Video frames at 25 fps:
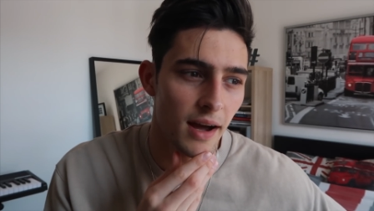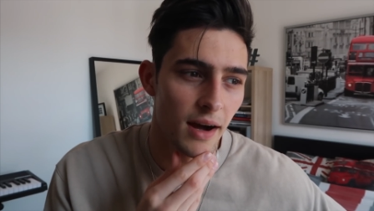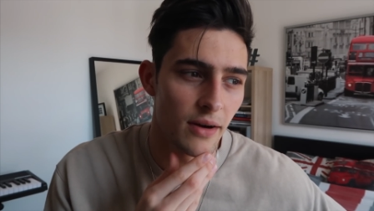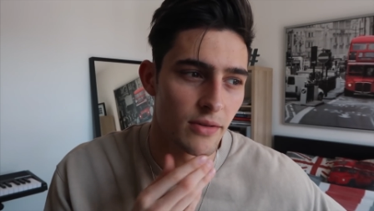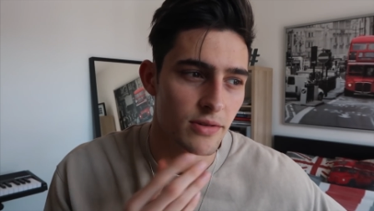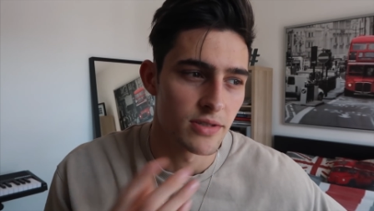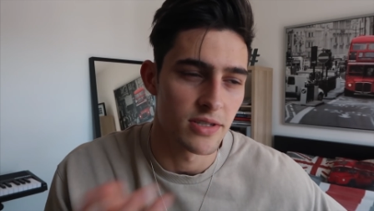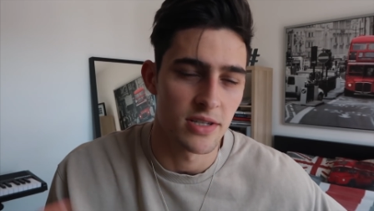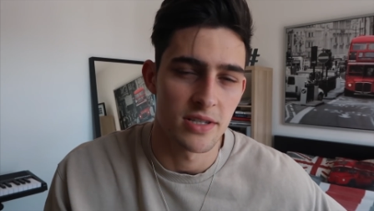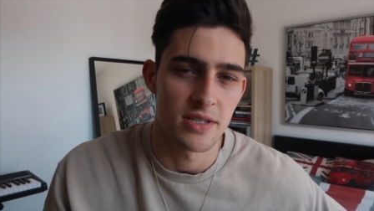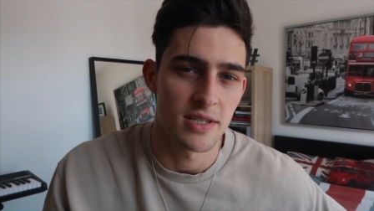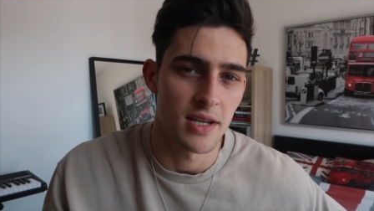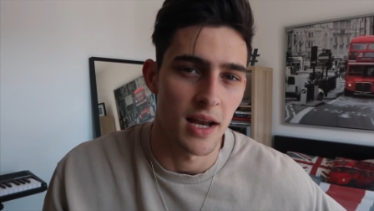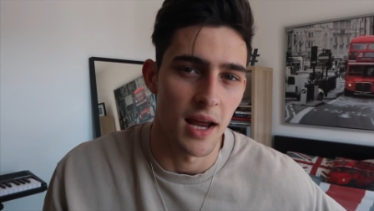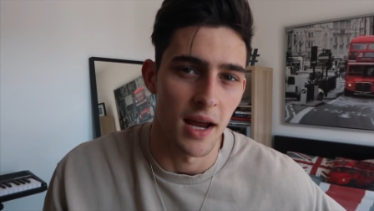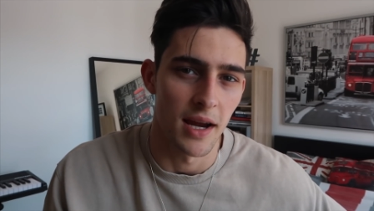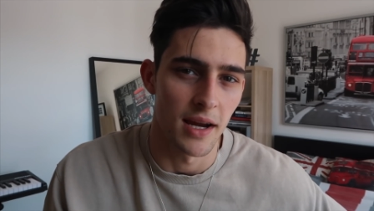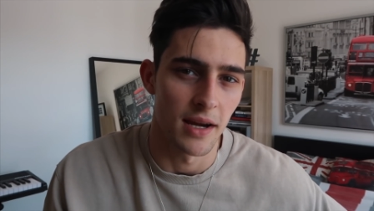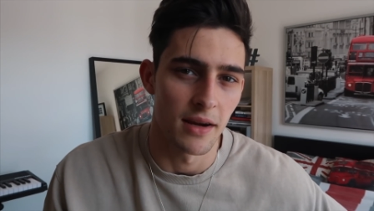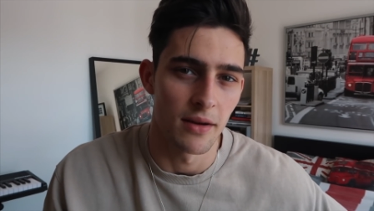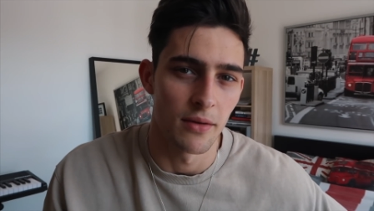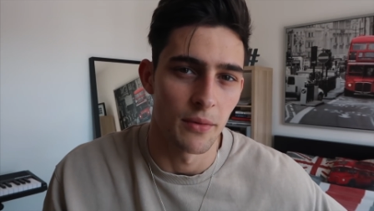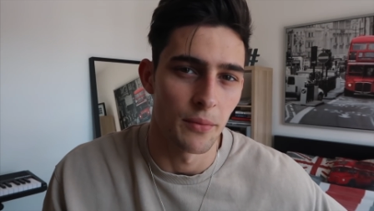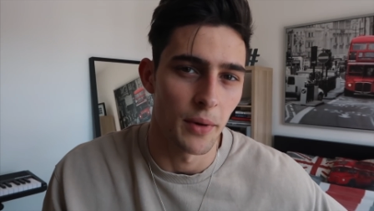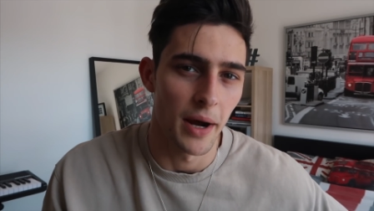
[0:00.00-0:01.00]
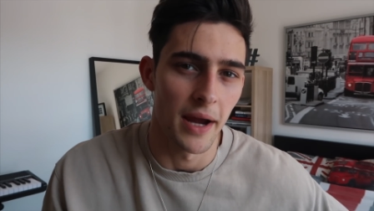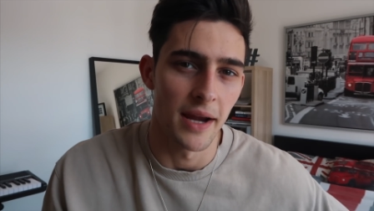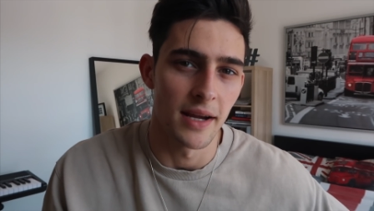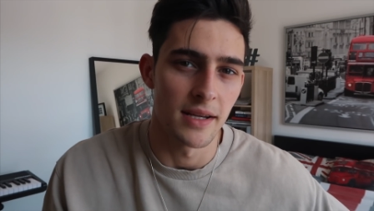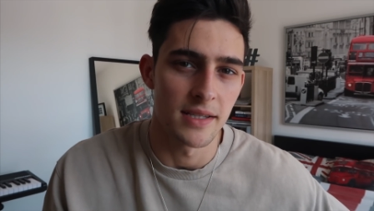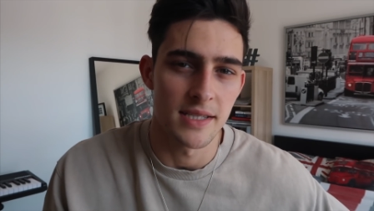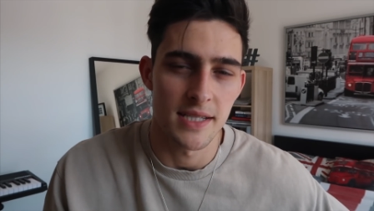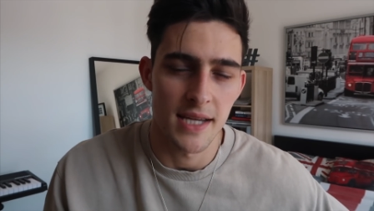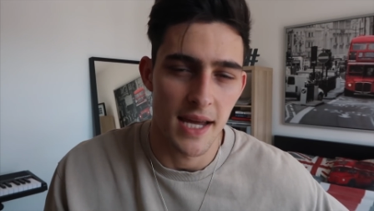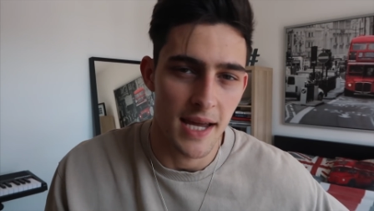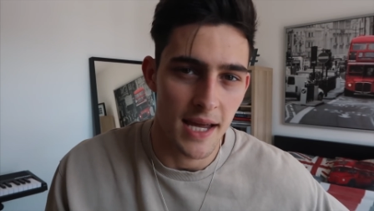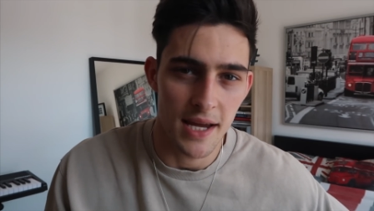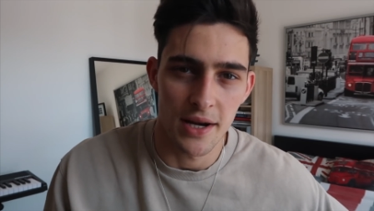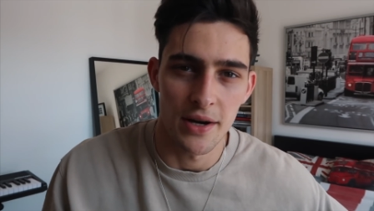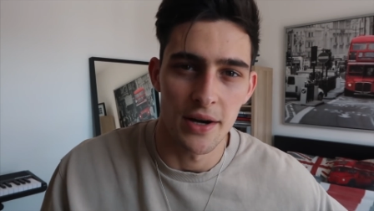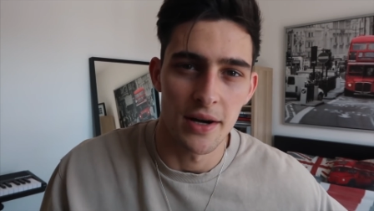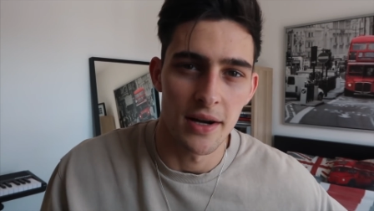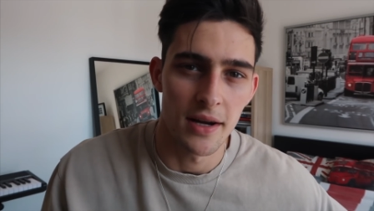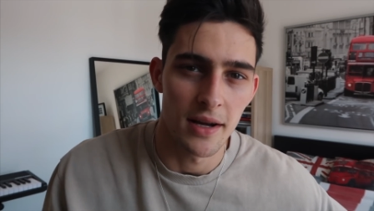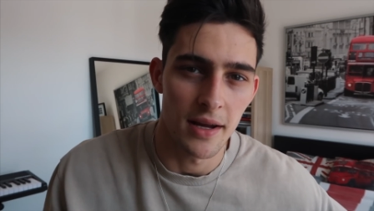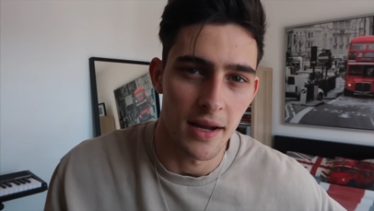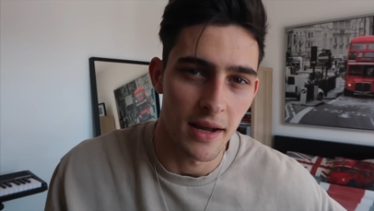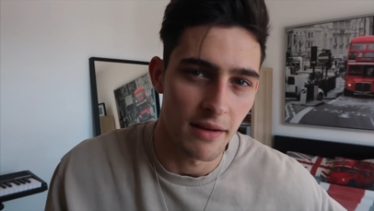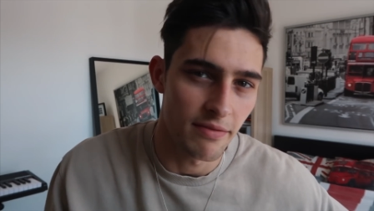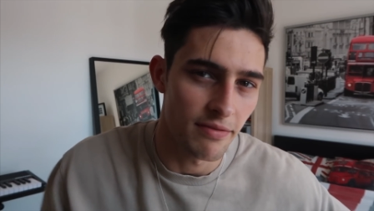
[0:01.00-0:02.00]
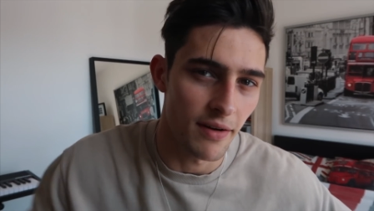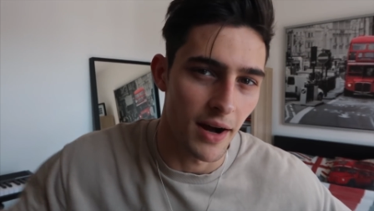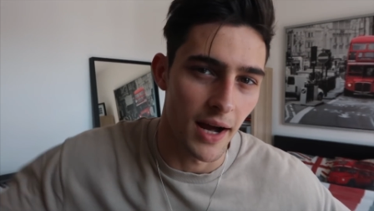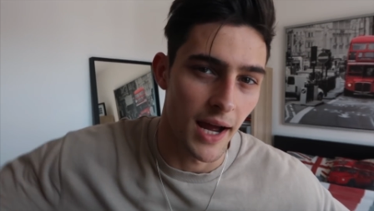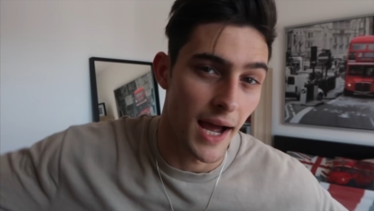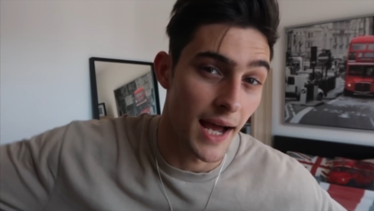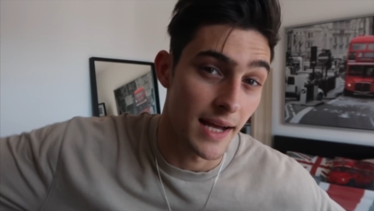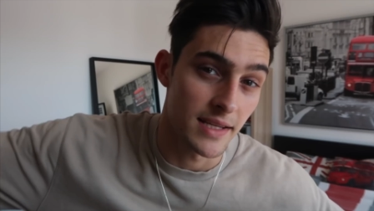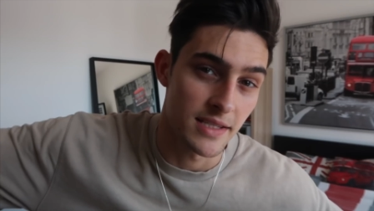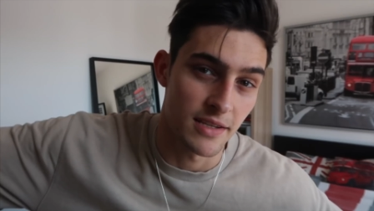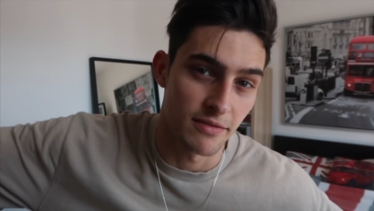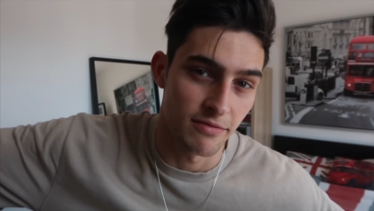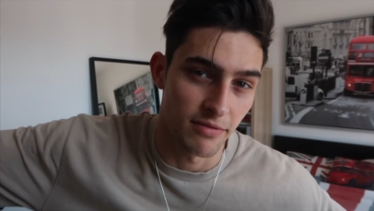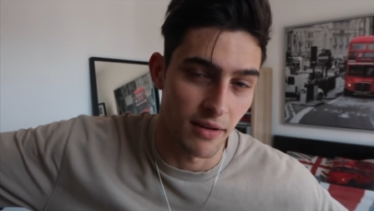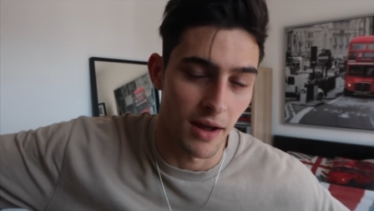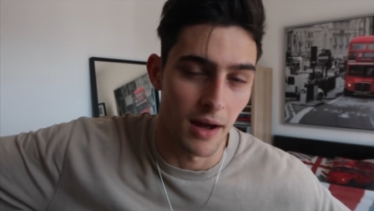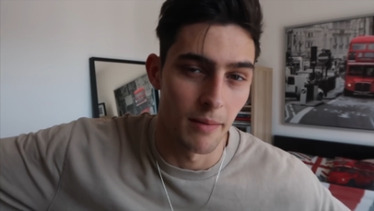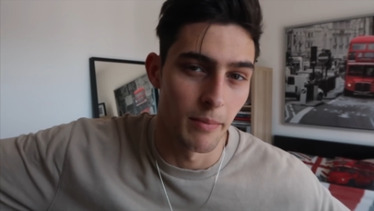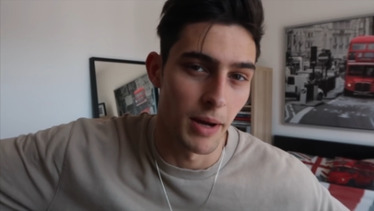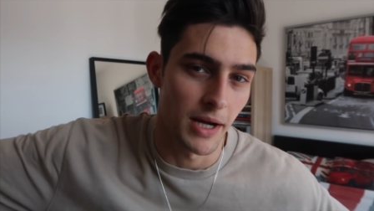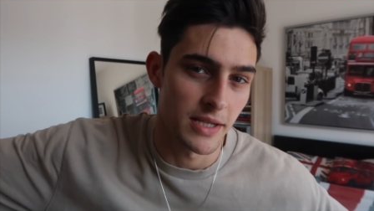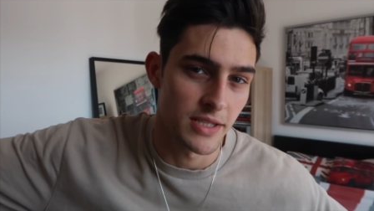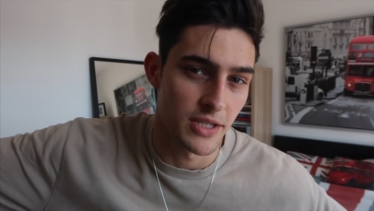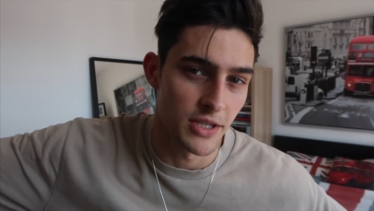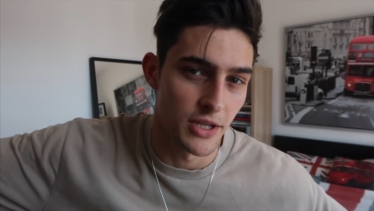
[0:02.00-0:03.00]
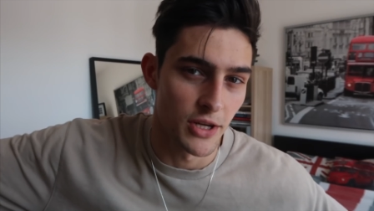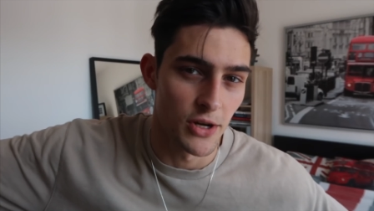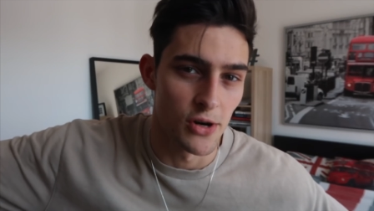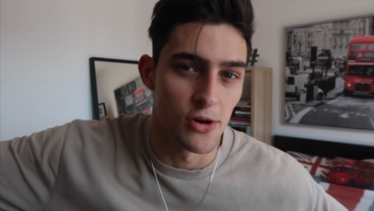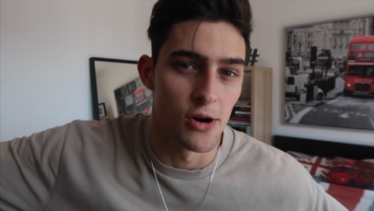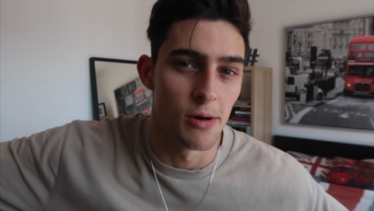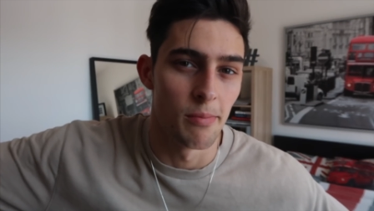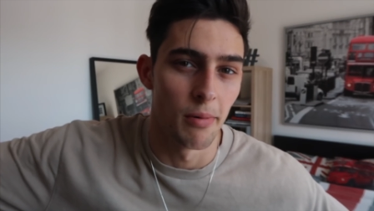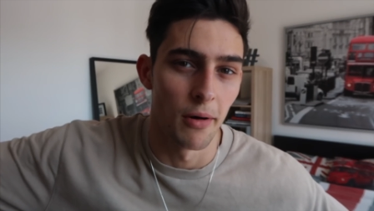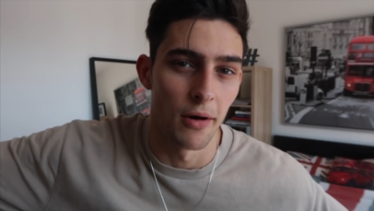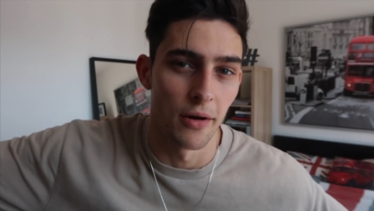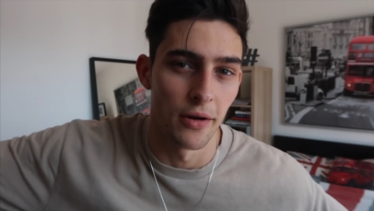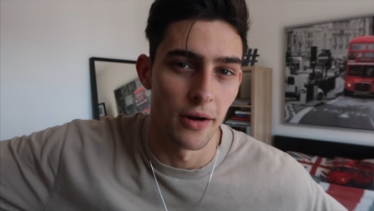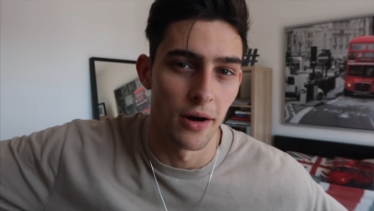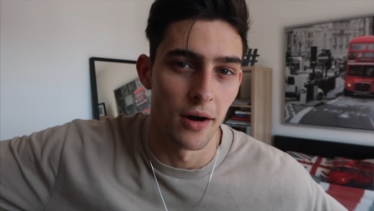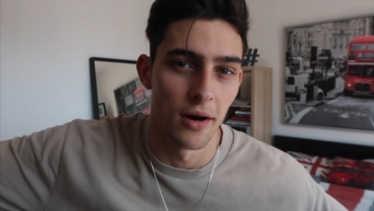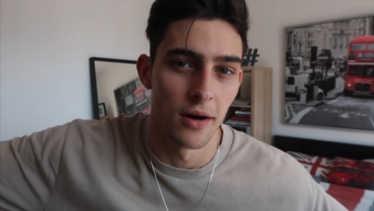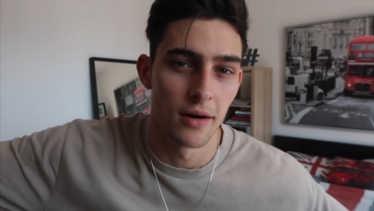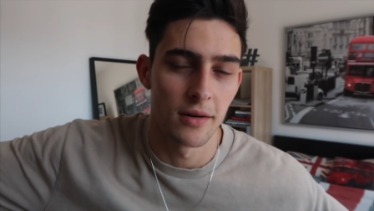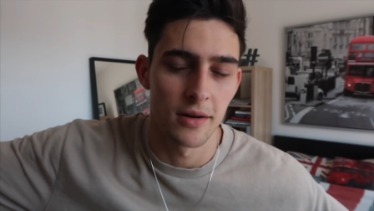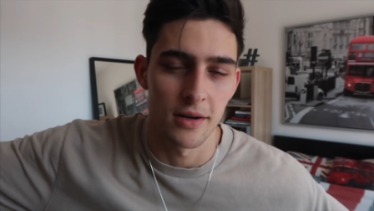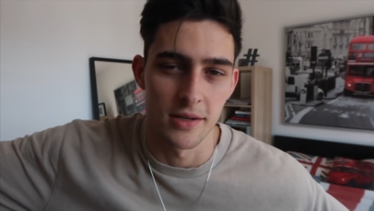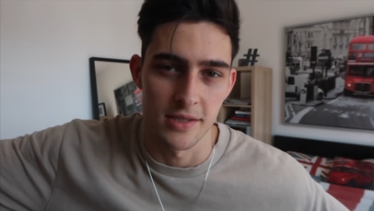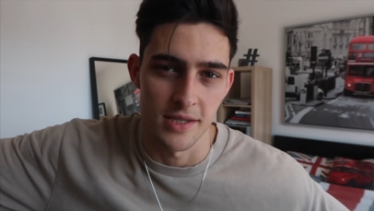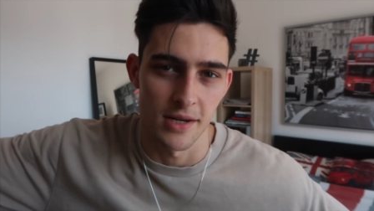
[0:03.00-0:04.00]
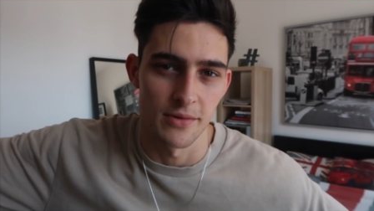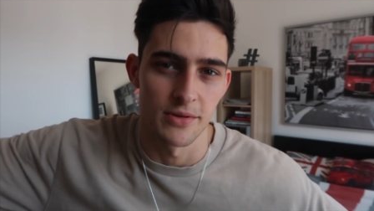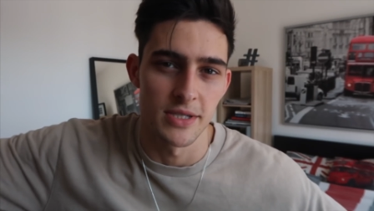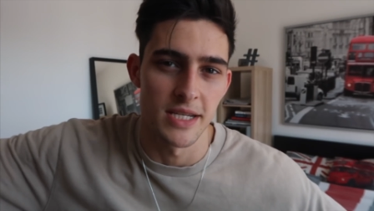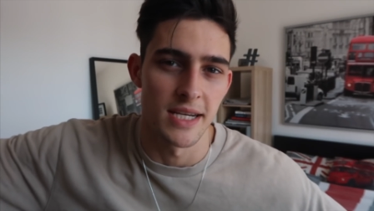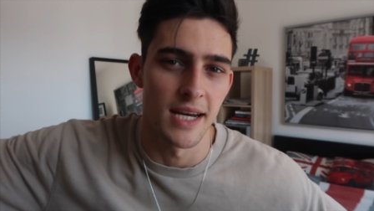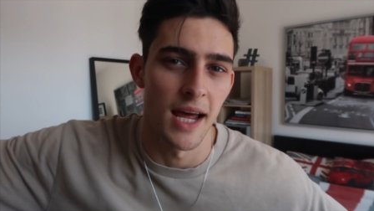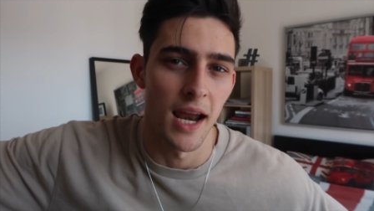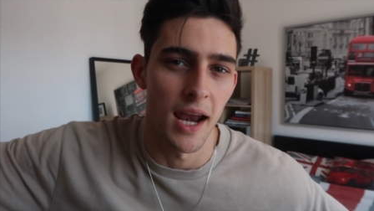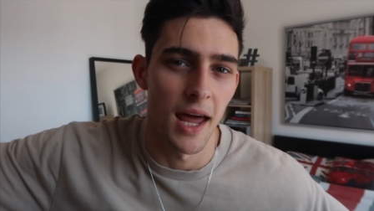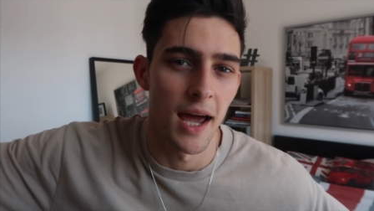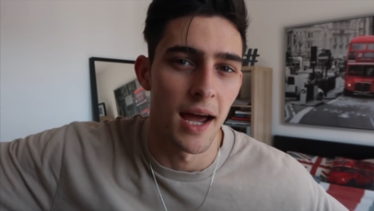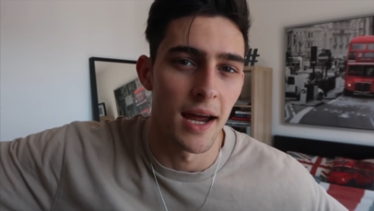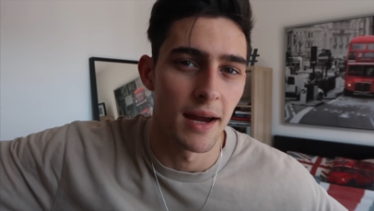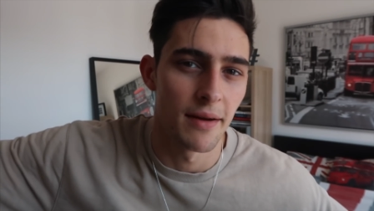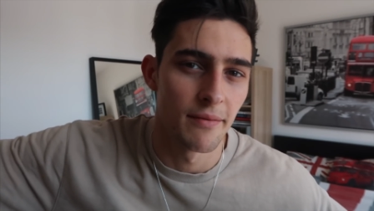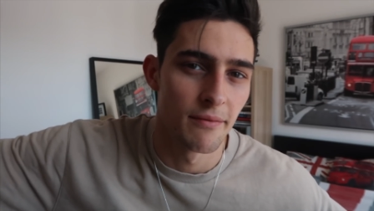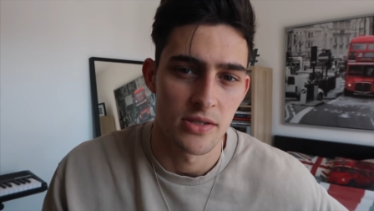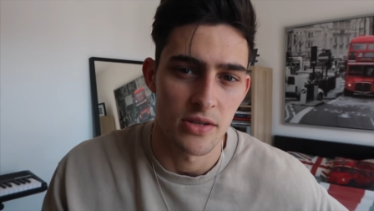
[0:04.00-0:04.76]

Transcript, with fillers: I was just like waiting to hear if I had to fly back to Europe or not because I was in LA.